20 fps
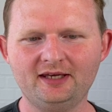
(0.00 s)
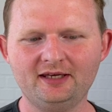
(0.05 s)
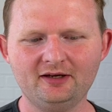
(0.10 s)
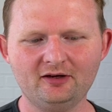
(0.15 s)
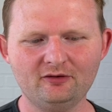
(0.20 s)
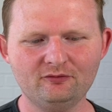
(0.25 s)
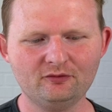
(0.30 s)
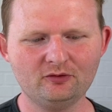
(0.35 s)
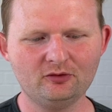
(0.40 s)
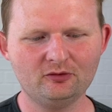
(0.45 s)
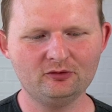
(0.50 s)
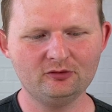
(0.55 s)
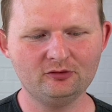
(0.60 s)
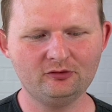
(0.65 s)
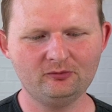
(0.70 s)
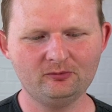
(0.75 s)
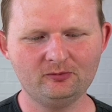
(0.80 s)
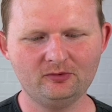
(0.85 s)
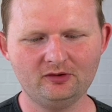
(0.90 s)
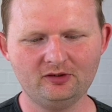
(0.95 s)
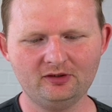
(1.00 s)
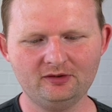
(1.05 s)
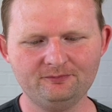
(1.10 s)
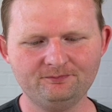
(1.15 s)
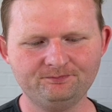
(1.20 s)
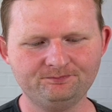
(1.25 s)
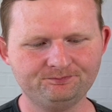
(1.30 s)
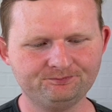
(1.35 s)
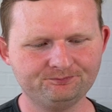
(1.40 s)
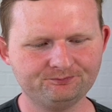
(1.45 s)
of course, were
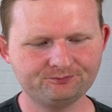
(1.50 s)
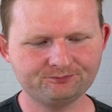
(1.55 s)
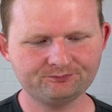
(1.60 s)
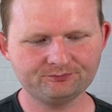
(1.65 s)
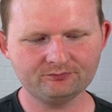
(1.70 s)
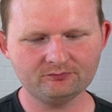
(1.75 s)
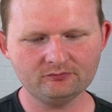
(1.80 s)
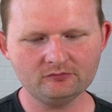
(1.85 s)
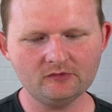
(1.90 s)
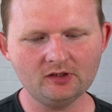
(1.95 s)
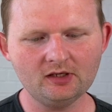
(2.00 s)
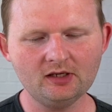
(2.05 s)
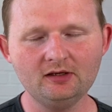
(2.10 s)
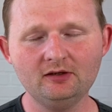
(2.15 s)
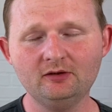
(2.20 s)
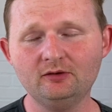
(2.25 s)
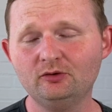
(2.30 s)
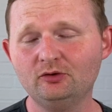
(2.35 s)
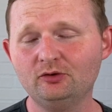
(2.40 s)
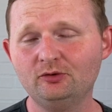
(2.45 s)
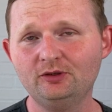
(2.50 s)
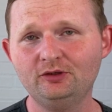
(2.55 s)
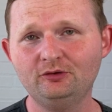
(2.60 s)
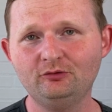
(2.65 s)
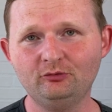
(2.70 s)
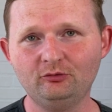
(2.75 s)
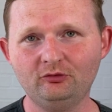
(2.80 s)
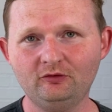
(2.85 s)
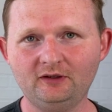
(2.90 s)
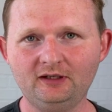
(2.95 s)
going
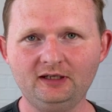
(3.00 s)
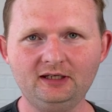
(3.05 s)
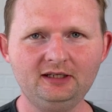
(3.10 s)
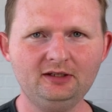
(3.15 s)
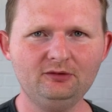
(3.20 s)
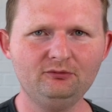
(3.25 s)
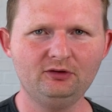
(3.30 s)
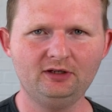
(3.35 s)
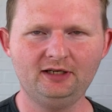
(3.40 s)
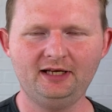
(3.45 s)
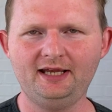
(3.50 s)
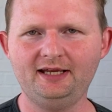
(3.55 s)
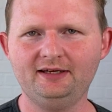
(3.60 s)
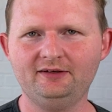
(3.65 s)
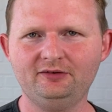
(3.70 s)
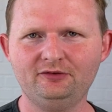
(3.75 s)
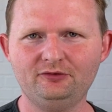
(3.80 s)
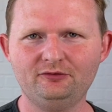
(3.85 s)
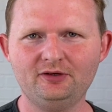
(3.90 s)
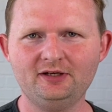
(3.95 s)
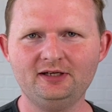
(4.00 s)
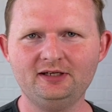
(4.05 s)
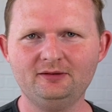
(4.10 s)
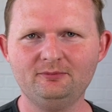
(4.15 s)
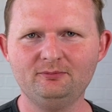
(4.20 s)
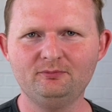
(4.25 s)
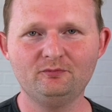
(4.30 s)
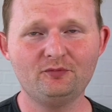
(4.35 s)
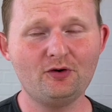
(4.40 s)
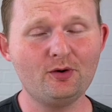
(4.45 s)
to ski, relax, drink
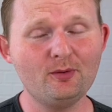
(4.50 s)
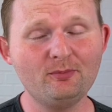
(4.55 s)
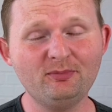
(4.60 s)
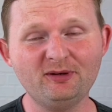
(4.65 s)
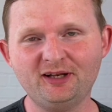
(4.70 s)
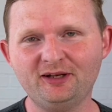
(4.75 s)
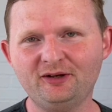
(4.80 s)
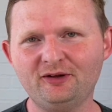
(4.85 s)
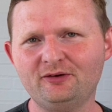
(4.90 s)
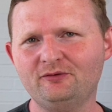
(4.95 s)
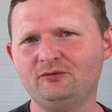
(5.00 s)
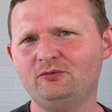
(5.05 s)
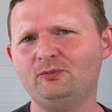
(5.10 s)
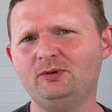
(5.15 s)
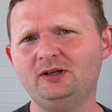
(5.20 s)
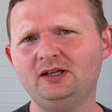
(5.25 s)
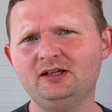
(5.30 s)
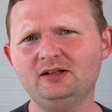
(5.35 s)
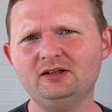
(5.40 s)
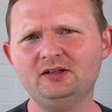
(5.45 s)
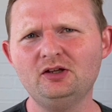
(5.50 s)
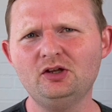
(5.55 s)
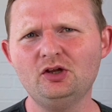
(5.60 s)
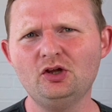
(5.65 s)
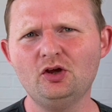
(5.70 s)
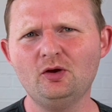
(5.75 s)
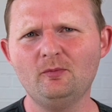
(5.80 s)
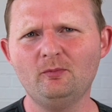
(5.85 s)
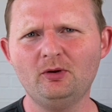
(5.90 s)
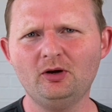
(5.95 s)
probably a lot of beer,
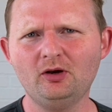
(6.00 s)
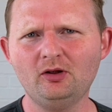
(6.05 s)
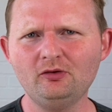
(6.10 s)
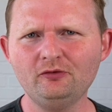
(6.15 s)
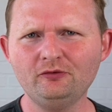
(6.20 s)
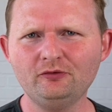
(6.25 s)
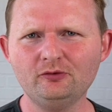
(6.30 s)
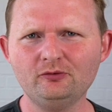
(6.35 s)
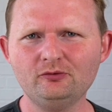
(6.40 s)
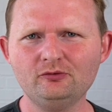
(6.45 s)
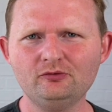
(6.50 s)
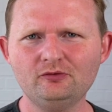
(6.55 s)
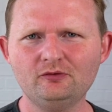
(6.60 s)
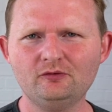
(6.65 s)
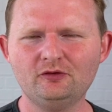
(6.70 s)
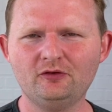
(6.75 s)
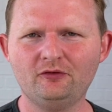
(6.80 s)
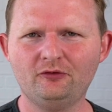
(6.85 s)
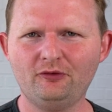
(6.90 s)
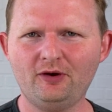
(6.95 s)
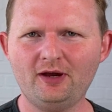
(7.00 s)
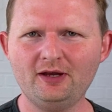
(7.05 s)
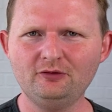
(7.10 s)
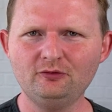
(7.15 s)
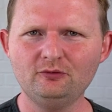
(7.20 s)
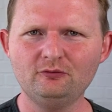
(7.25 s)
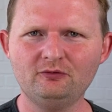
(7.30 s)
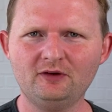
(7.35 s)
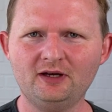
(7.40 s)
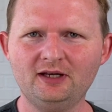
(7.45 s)
but also try
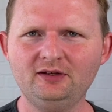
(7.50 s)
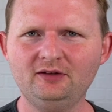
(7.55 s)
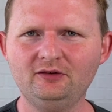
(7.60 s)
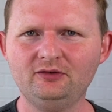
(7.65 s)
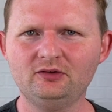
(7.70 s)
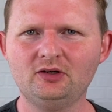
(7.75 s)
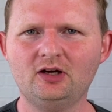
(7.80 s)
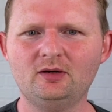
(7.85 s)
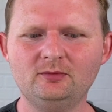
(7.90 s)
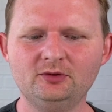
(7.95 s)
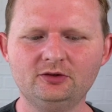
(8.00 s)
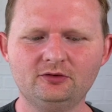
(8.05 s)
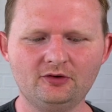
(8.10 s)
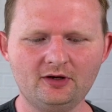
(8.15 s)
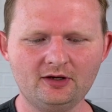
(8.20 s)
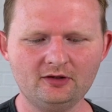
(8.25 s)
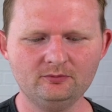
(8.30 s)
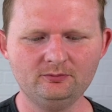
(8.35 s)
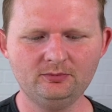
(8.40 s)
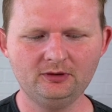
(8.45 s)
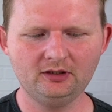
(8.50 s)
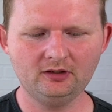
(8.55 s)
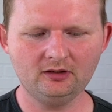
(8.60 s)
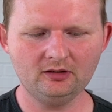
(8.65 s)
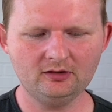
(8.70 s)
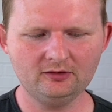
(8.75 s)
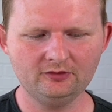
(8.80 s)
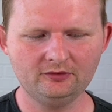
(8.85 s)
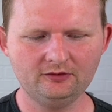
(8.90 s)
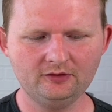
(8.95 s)
to find this common ground
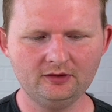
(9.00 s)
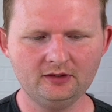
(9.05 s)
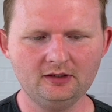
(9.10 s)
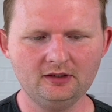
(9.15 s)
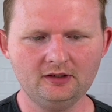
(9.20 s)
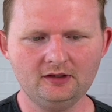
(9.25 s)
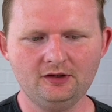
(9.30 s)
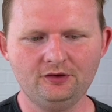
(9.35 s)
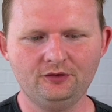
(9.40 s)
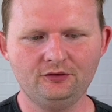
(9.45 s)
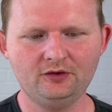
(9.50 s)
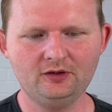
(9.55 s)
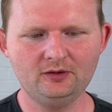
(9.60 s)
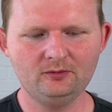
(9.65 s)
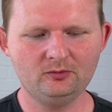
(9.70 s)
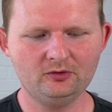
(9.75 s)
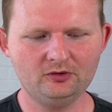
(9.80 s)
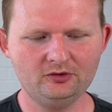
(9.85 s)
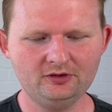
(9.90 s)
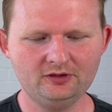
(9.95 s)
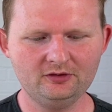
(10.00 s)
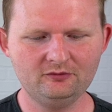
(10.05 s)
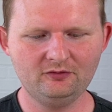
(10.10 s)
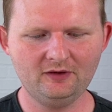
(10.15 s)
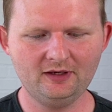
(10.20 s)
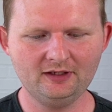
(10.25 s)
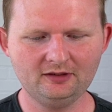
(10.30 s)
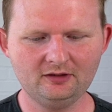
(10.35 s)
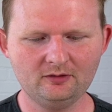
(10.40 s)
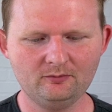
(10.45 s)
because they were in
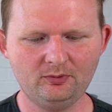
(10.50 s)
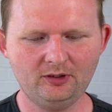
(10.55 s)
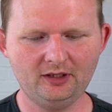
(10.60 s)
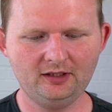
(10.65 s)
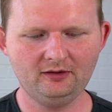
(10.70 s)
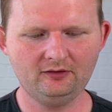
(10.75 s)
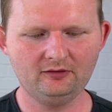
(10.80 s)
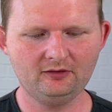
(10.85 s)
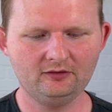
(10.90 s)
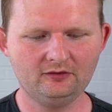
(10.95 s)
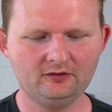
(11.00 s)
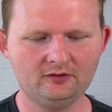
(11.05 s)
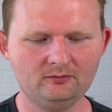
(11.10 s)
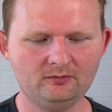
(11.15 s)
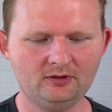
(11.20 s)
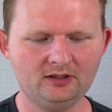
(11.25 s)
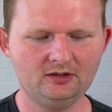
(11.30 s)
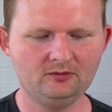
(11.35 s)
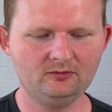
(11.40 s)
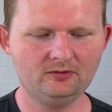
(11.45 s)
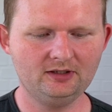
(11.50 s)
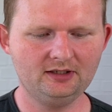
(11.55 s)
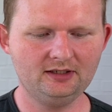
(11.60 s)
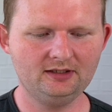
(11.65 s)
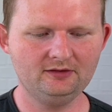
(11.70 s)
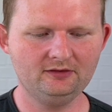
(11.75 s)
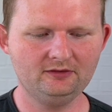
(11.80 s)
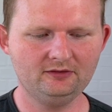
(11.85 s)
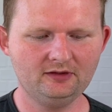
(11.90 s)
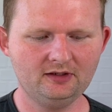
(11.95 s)
fact competitors in many
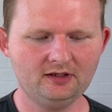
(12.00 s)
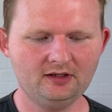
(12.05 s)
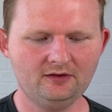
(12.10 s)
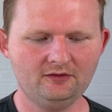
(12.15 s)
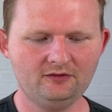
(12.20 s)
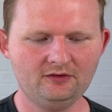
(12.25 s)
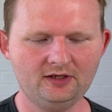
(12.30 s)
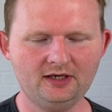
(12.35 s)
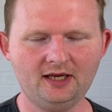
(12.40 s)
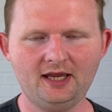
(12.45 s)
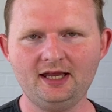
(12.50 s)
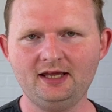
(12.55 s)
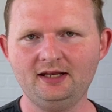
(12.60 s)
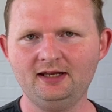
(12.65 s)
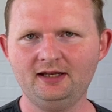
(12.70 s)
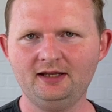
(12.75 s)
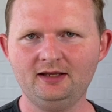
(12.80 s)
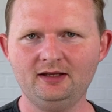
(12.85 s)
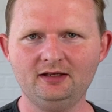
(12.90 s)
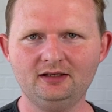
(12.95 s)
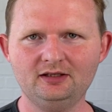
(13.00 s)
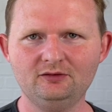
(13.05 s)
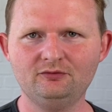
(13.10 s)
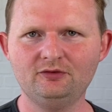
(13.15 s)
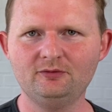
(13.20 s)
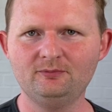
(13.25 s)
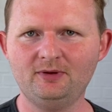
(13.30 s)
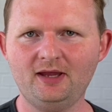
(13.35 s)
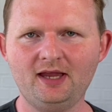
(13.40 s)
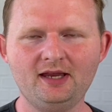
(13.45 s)
ways. They had
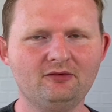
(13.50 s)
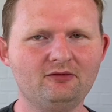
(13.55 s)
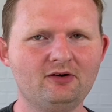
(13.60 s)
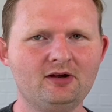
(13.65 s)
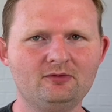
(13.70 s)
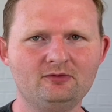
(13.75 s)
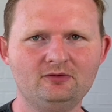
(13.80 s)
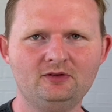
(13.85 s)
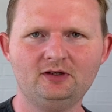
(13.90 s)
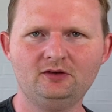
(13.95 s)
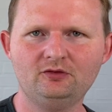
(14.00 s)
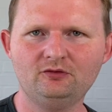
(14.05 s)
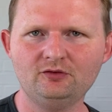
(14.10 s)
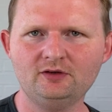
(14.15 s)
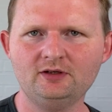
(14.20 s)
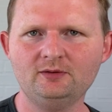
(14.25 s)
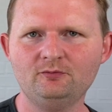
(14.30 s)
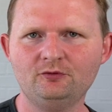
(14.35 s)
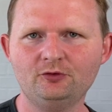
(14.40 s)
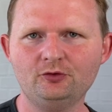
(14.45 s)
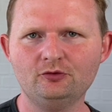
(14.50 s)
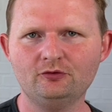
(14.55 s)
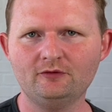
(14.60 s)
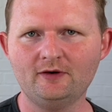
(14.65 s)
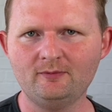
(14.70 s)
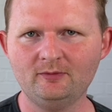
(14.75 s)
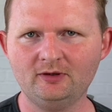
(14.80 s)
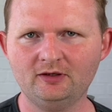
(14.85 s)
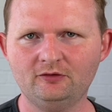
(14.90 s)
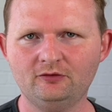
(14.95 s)
different backgrounds: extreme
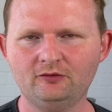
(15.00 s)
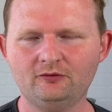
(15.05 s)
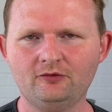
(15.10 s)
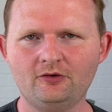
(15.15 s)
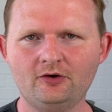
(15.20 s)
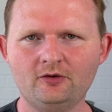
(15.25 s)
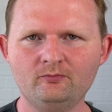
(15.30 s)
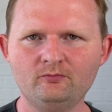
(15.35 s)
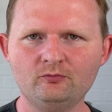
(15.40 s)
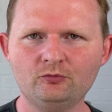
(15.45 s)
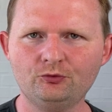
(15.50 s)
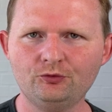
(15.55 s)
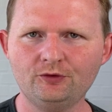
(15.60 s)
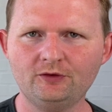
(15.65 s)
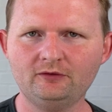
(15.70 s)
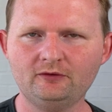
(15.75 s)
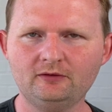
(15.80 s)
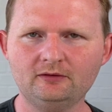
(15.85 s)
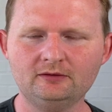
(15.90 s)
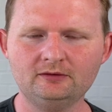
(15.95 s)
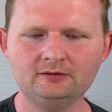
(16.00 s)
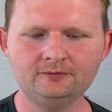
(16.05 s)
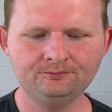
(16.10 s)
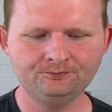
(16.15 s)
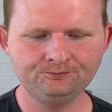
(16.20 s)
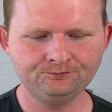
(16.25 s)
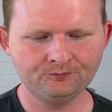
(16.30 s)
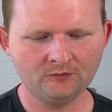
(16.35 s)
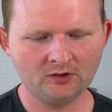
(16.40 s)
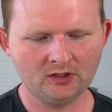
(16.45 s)
programming, Scrum, Crystal,
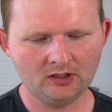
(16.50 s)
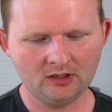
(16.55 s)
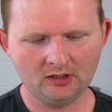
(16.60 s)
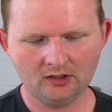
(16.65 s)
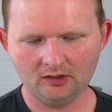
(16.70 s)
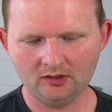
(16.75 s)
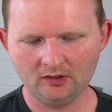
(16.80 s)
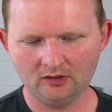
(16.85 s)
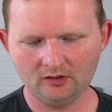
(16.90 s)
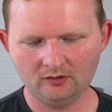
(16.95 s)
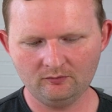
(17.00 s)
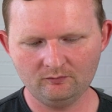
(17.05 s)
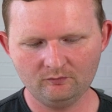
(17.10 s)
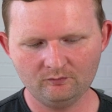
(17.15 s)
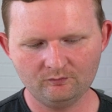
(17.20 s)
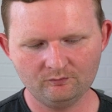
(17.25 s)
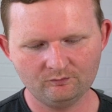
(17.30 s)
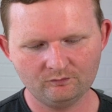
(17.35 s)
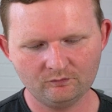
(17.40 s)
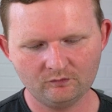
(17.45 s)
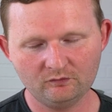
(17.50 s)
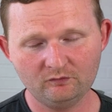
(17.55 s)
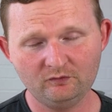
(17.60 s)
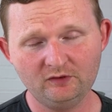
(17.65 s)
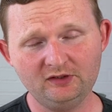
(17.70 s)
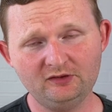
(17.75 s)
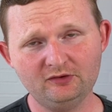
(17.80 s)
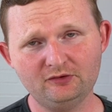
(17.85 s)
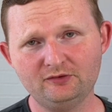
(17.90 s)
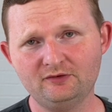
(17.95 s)

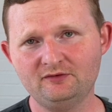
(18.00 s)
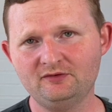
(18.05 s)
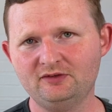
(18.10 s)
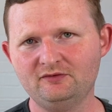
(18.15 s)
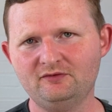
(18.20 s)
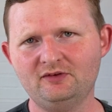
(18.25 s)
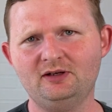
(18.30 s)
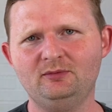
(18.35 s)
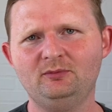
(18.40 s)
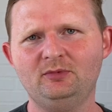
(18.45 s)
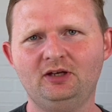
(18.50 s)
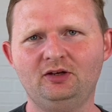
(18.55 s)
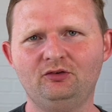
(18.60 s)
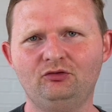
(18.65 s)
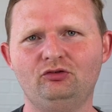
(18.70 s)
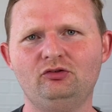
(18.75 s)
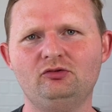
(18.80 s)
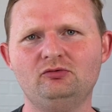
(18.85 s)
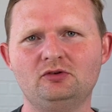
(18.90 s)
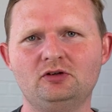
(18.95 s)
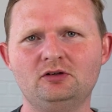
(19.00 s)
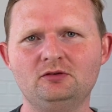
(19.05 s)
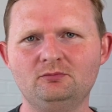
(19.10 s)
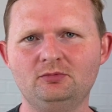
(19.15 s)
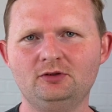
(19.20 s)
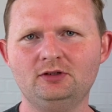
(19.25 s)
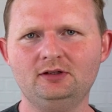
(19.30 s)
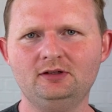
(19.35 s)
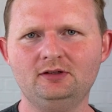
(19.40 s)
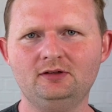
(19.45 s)
feature-driven development, and so on. But